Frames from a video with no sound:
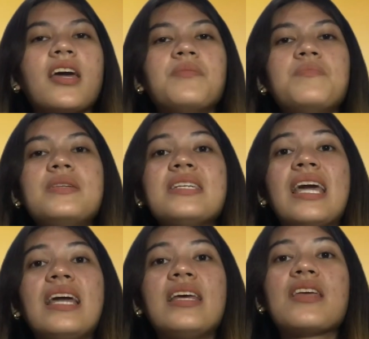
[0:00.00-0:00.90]
and
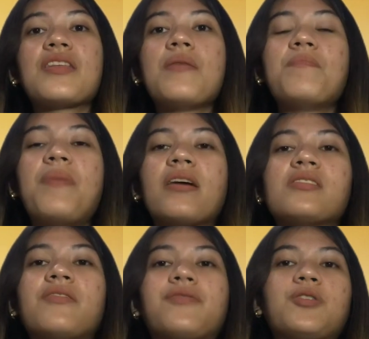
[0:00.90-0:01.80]
mitigating the impacts
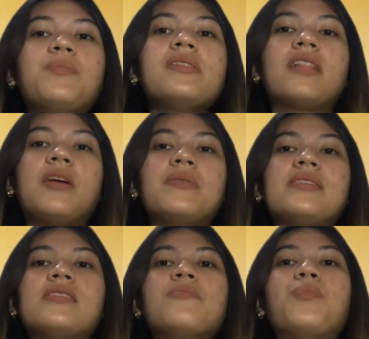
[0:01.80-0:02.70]
of urban climate
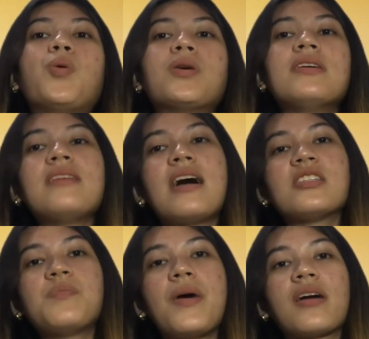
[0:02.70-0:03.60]
is an important
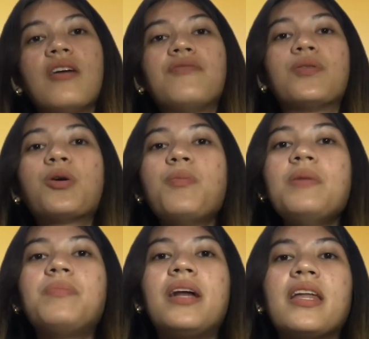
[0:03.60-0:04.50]
aspect of urban
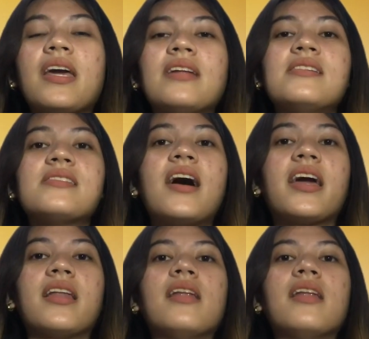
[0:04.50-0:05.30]
planning and design.